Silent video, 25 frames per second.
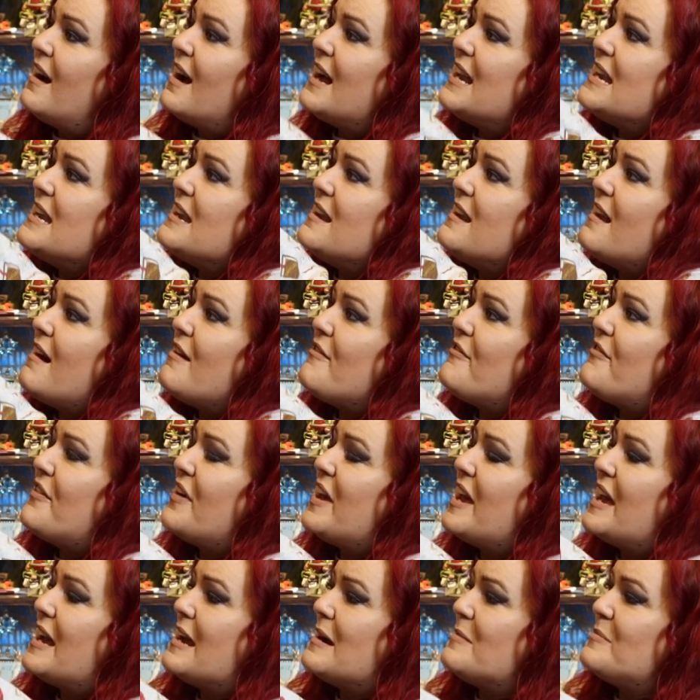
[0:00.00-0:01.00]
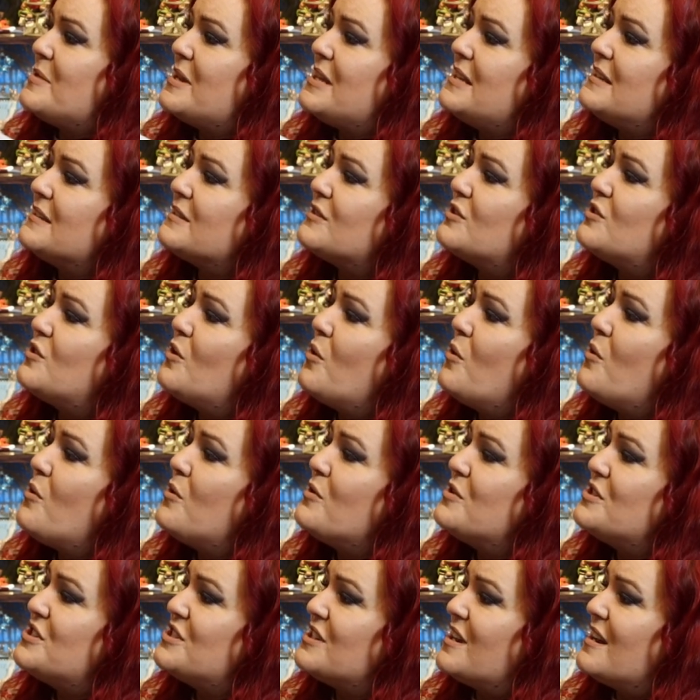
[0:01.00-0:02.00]
I love him. He's
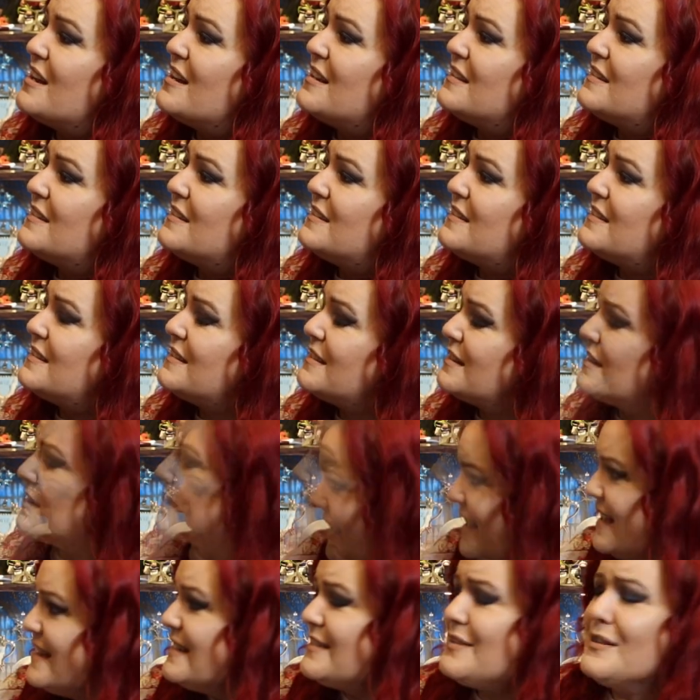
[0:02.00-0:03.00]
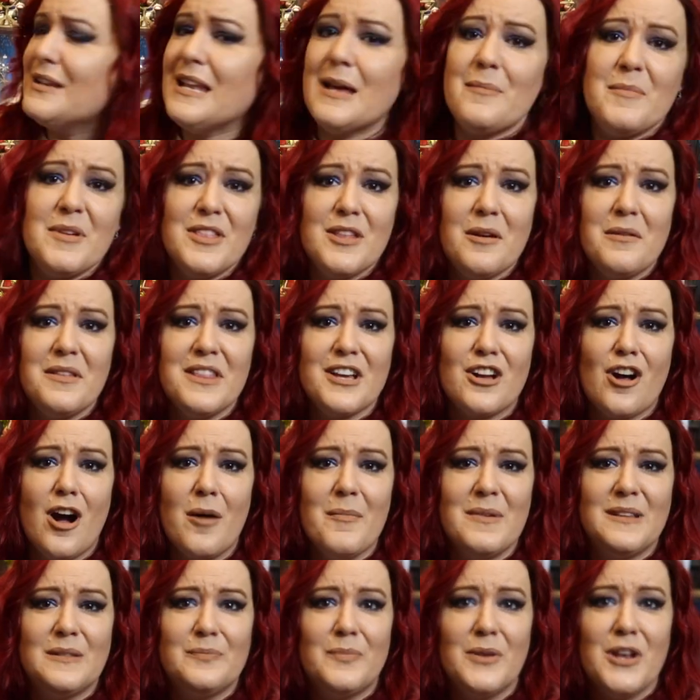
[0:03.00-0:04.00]
gorgeous. So let me know in the
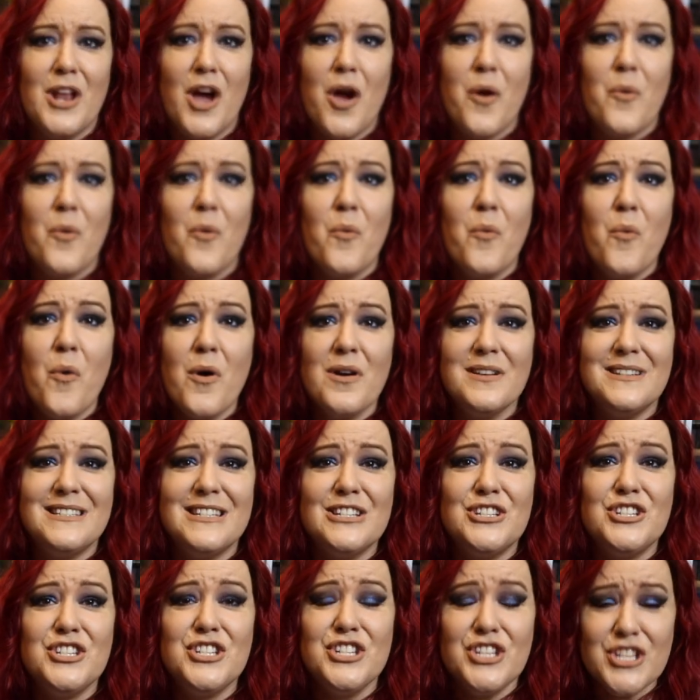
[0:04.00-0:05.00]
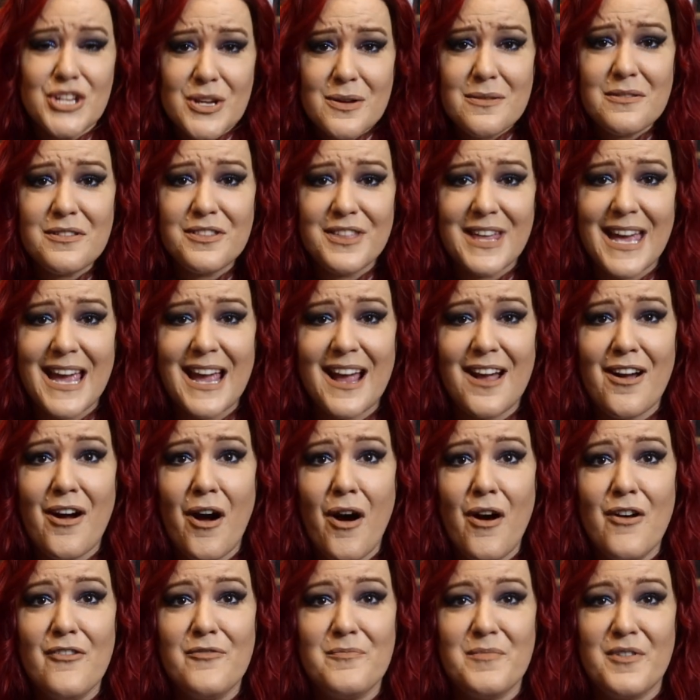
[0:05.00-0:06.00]
comments below, what did you think
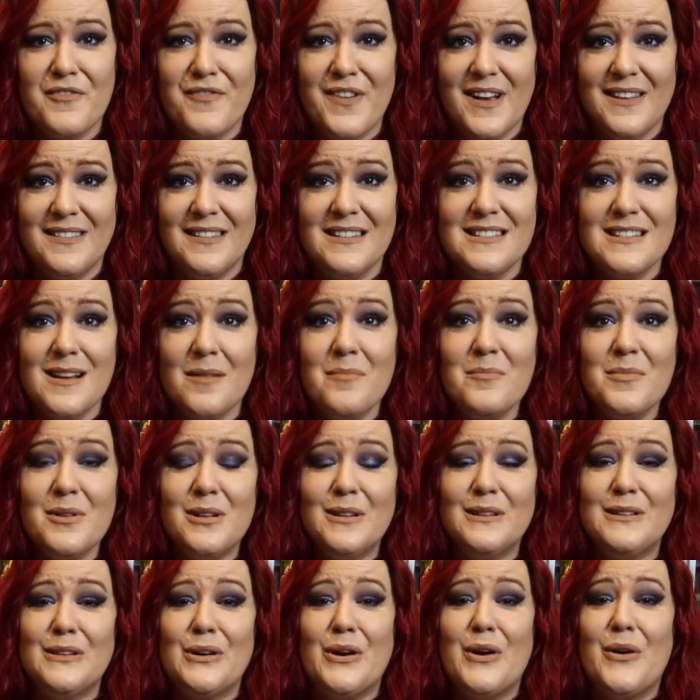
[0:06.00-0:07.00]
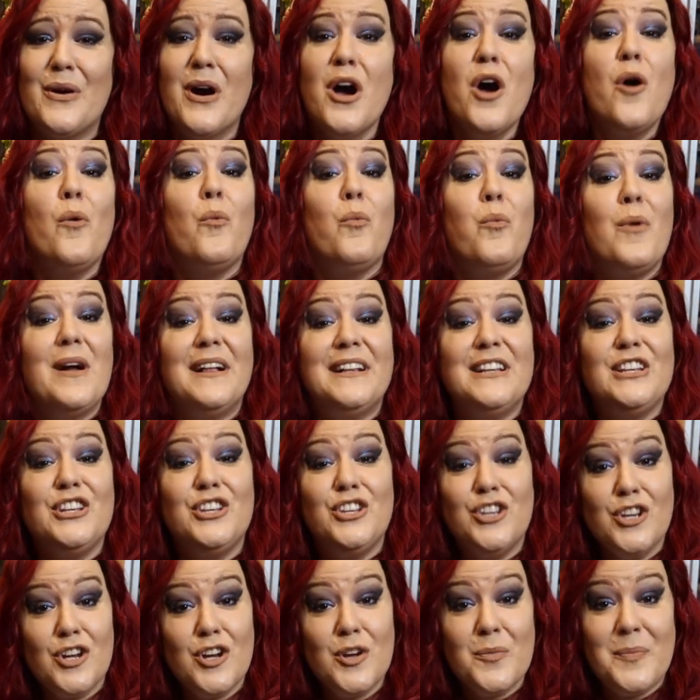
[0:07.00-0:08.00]
of Professor Dumbledore? Will
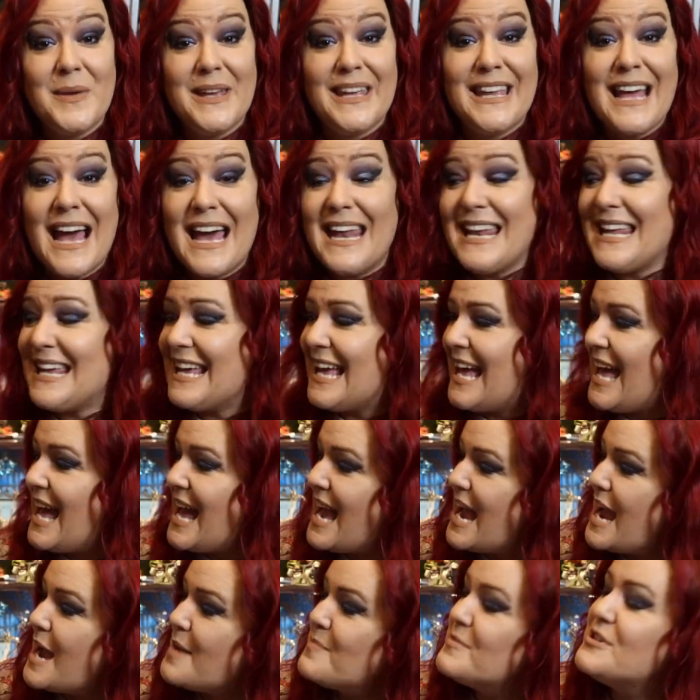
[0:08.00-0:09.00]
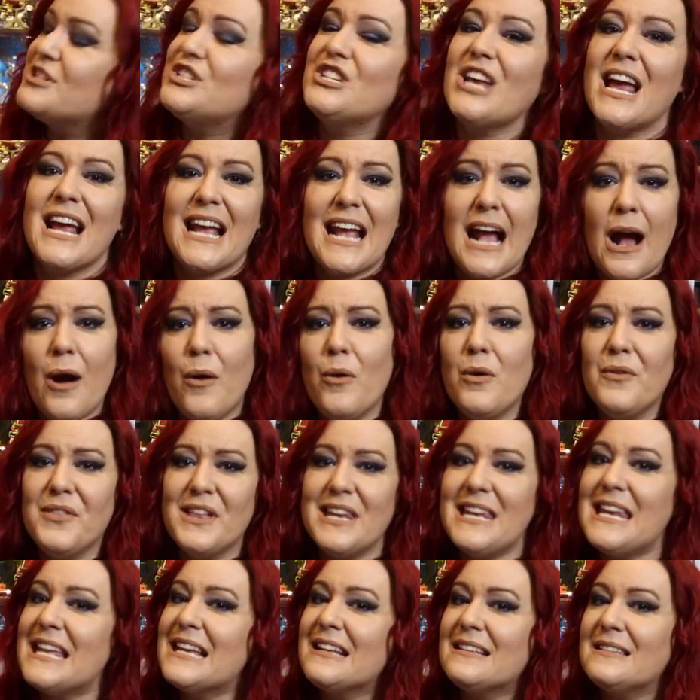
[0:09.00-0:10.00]
you be getting him? Check out all
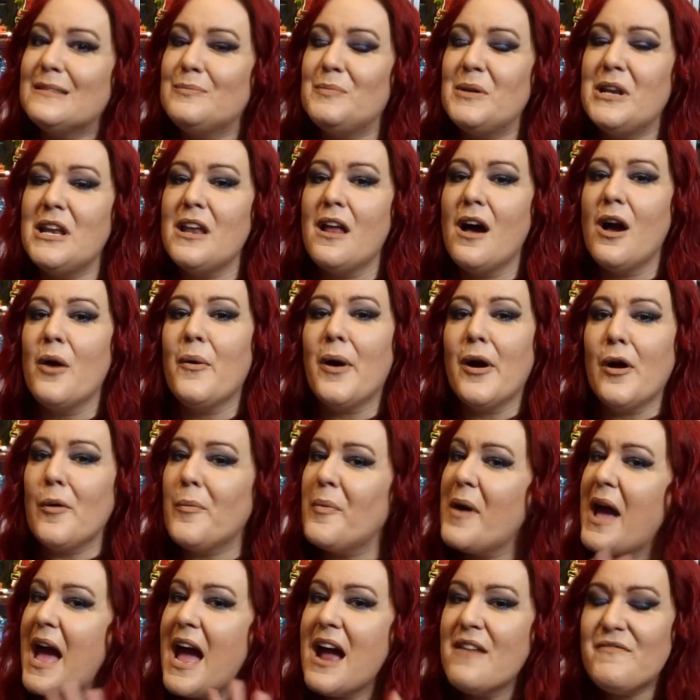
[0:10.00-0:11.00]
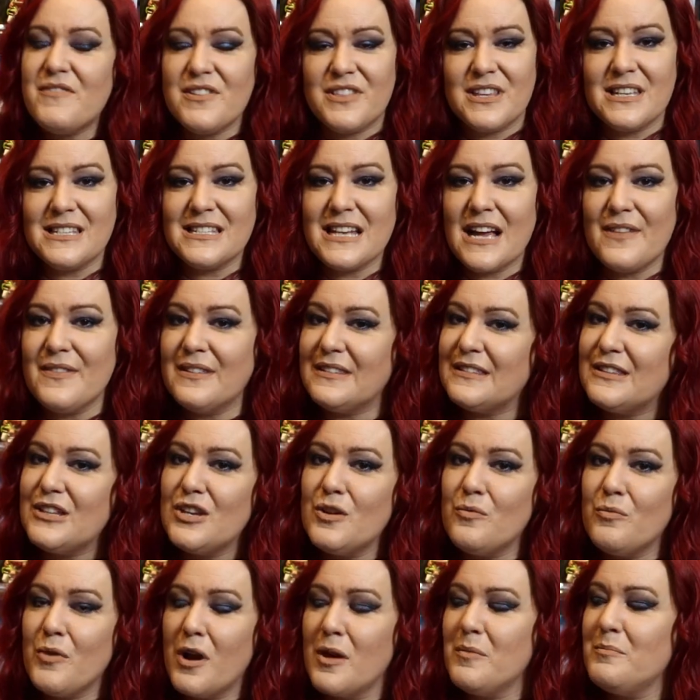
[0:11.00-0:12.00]
the links below. I'll put everything down so
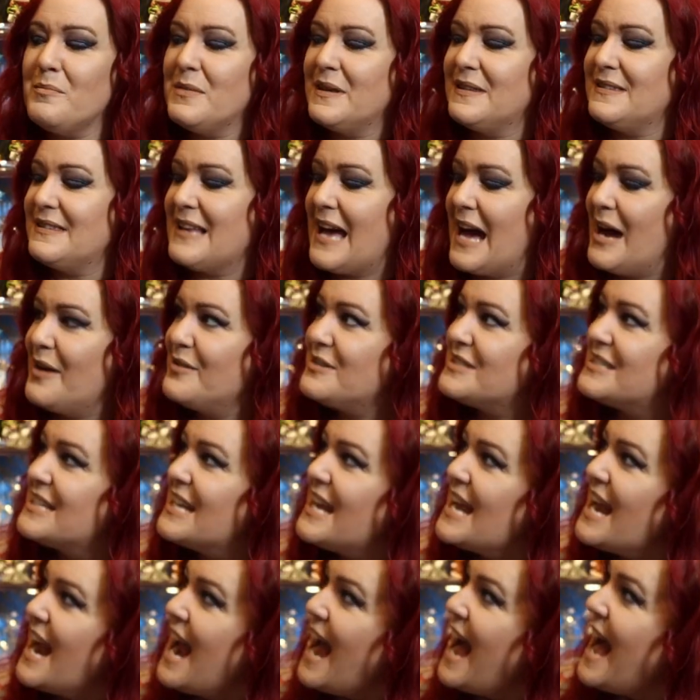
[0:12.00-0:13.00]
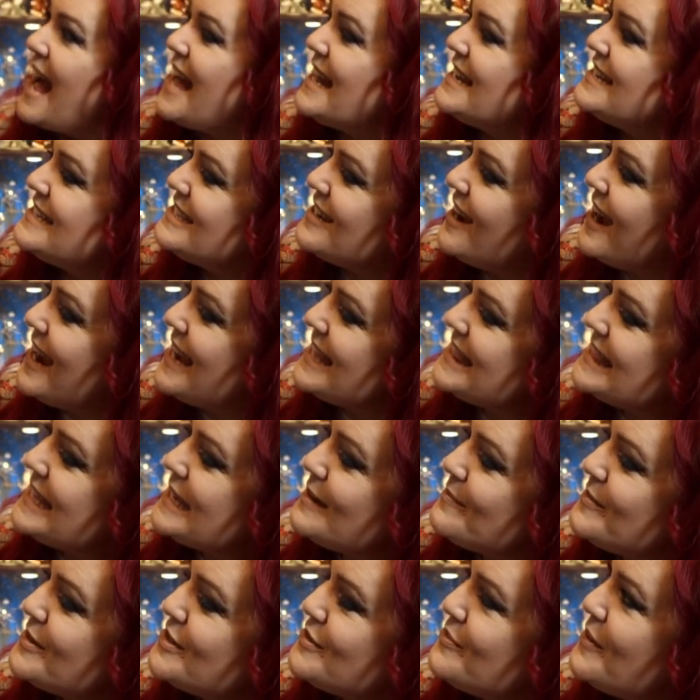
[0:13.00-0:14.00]
you won't miss out. And I
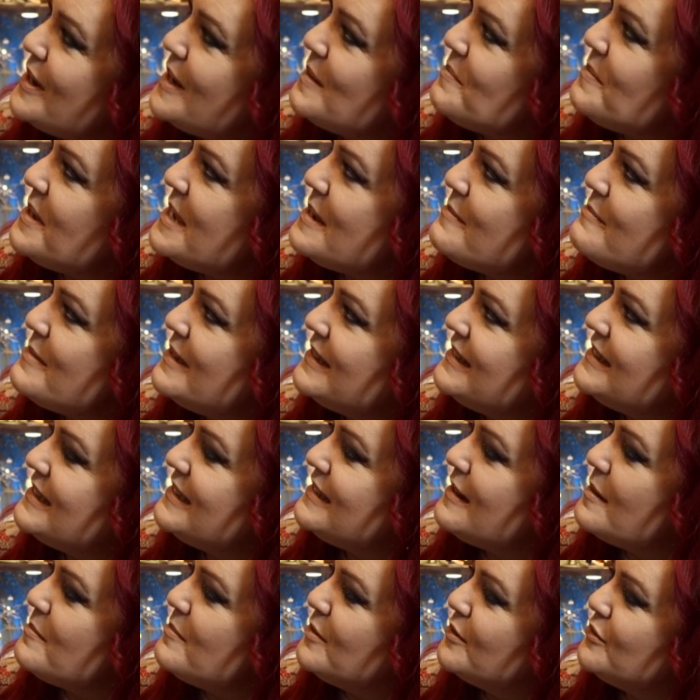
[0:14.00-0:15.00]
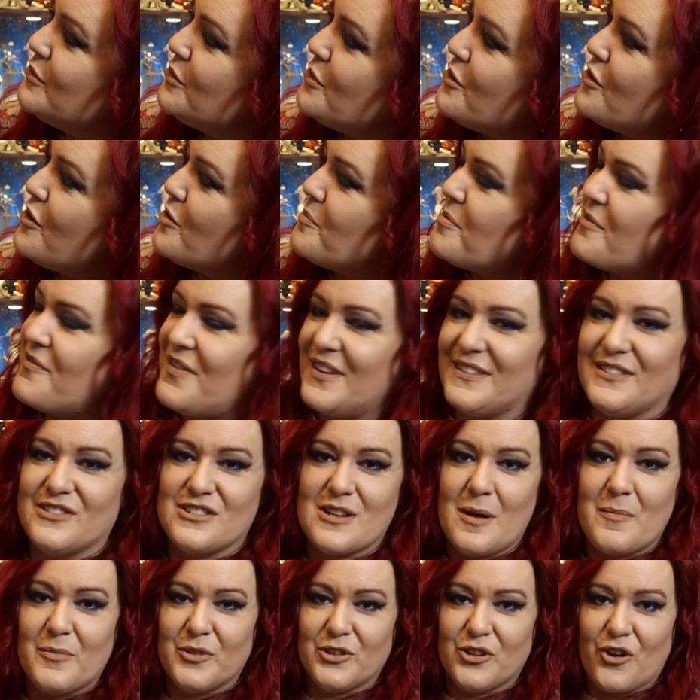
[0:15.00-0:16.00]
think between me and Mr. Dumbledore, or
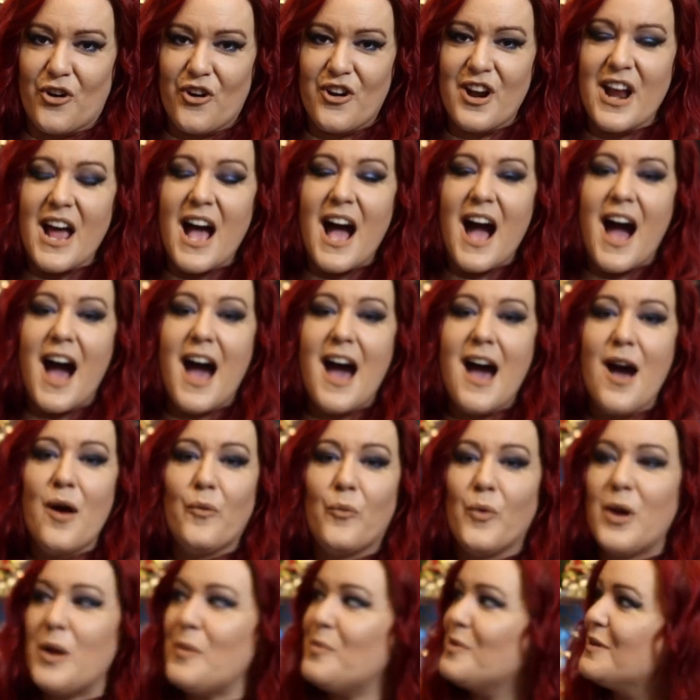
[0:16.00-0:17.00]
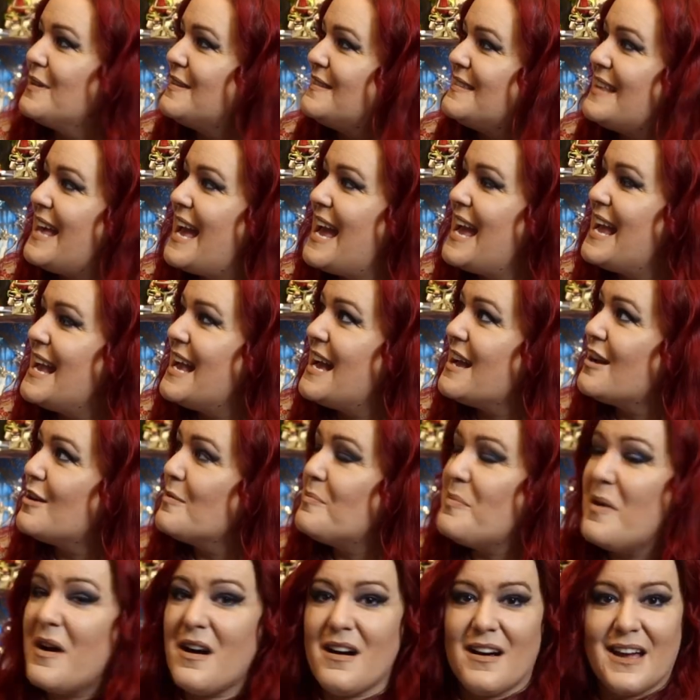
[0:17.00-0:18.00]
Professor Dumbledore, we will say
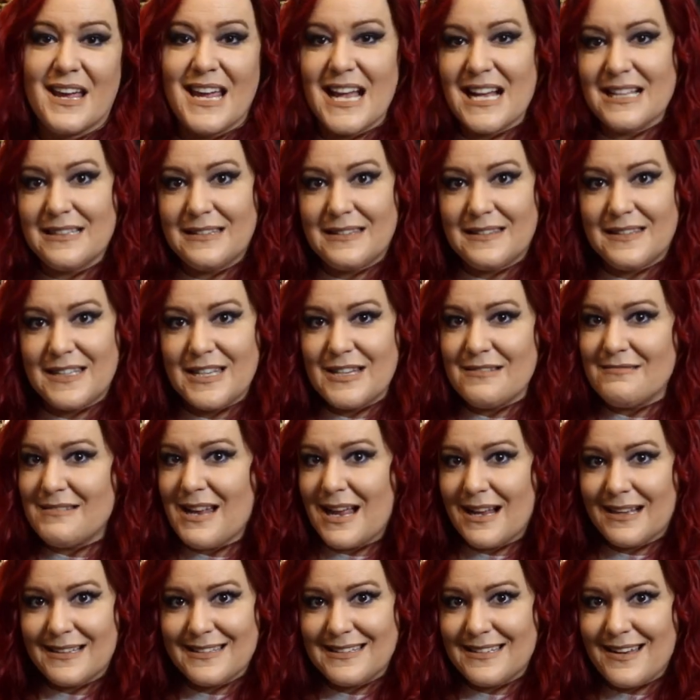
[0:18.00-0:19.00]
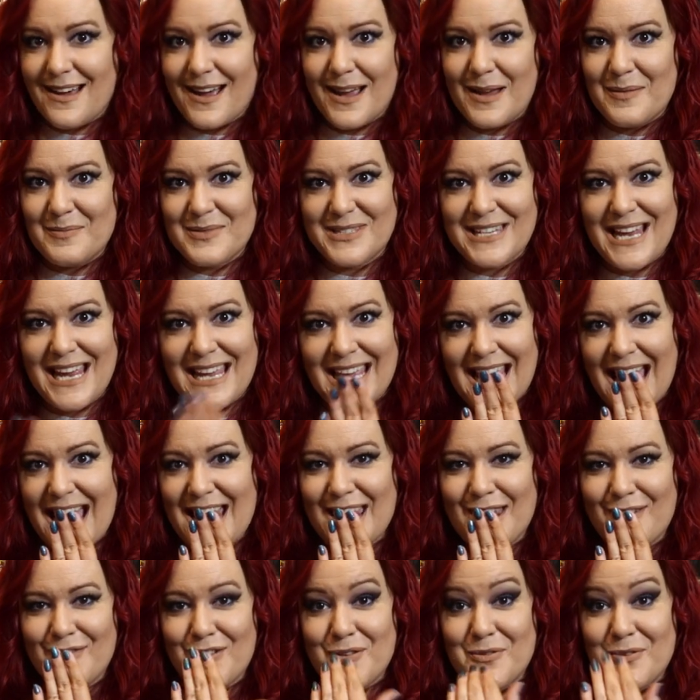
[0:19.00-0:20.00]
goodbye and see you next time. Take
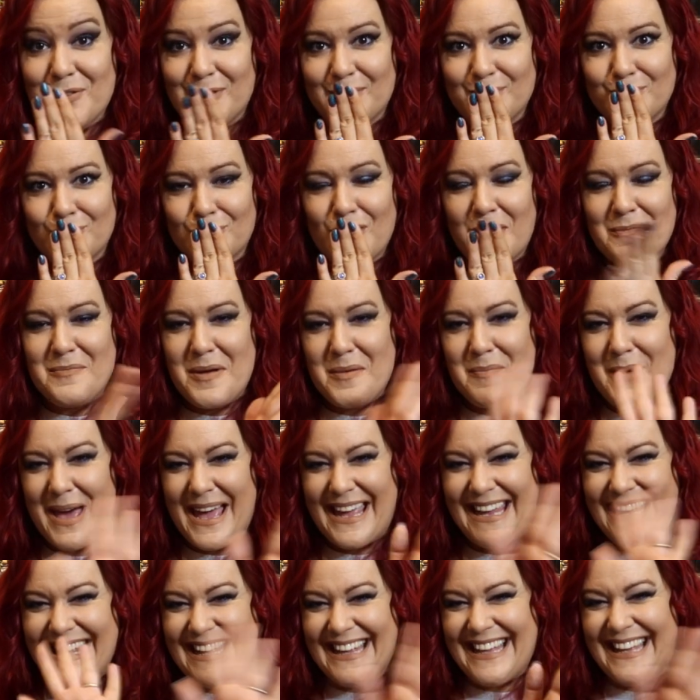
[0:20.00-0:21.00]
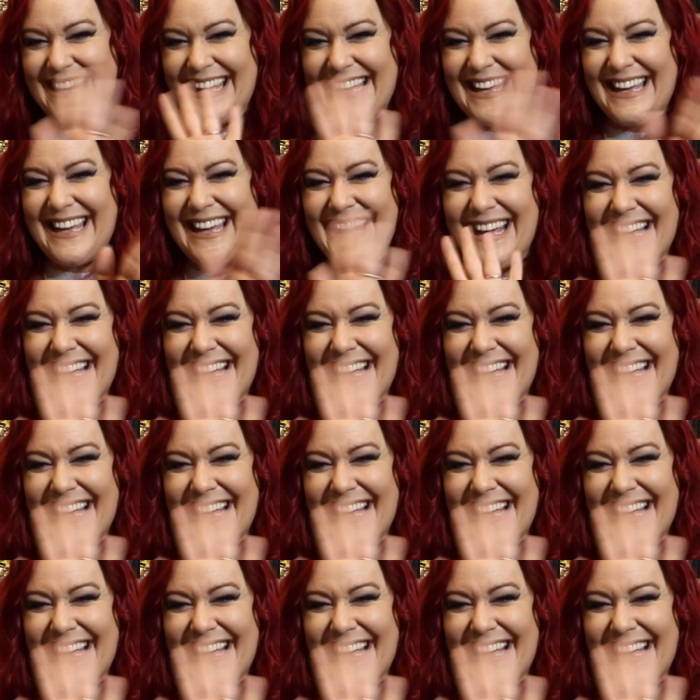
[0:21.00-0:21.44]
care. Love you all. Bye-bye.